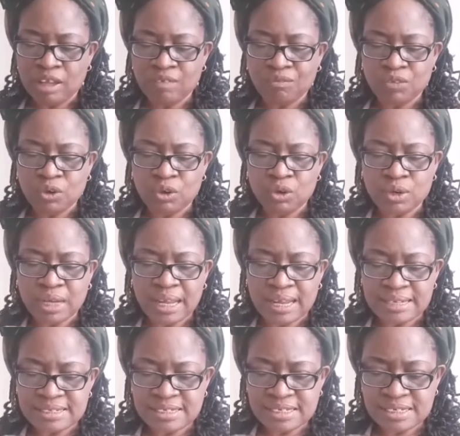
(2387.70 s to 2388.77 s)
If you look
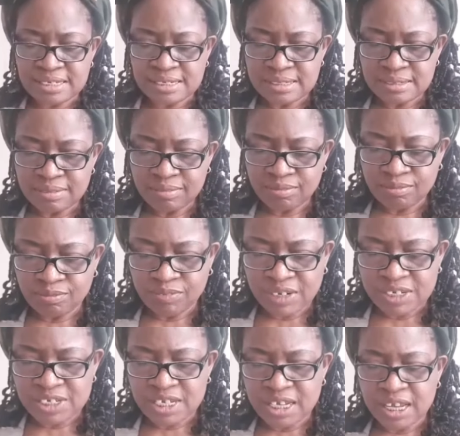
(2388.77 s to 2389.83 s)
at
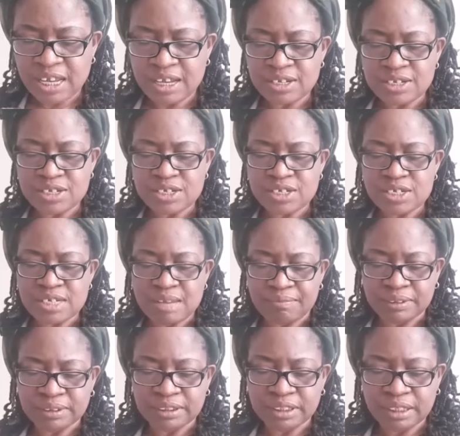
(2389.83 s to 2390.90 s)
1 Kings
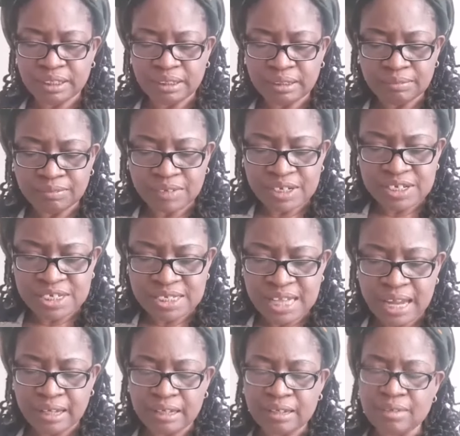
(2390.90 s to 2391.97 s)
17, verse
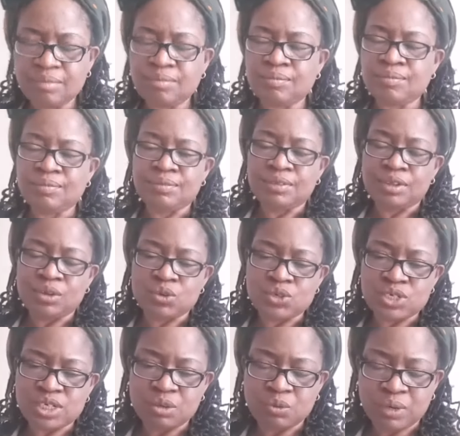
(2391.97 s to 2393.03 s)
10, you
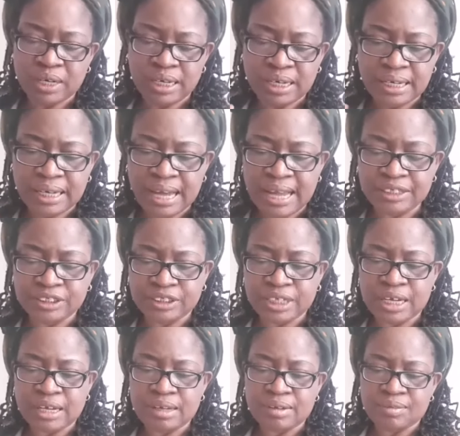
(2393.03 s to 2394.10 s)
see when
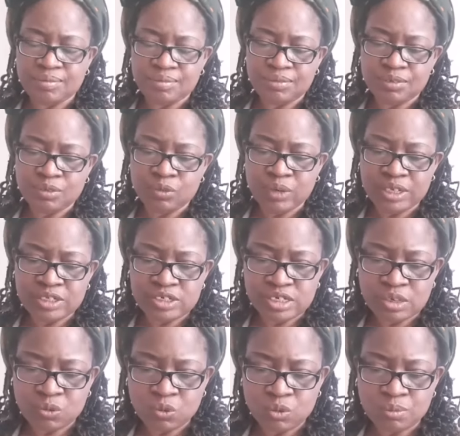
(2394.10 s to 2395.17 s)
Elijah went to
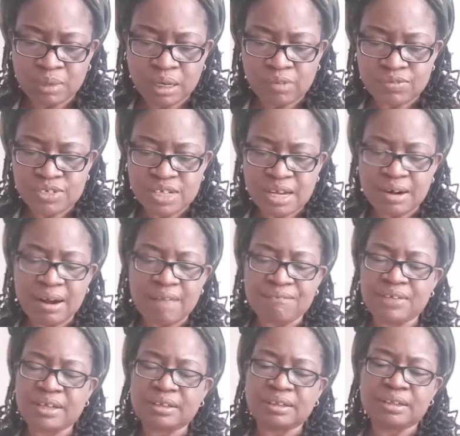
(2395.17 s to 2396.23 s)
the woman of
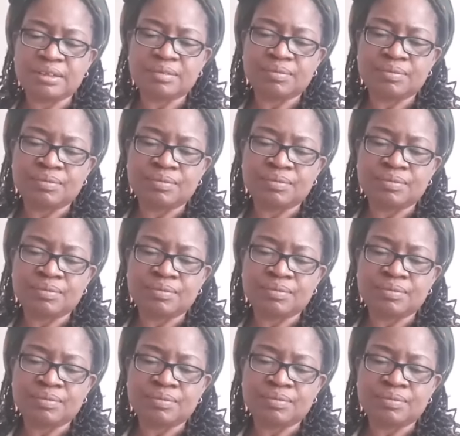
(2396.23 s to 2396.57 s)
Zarephath.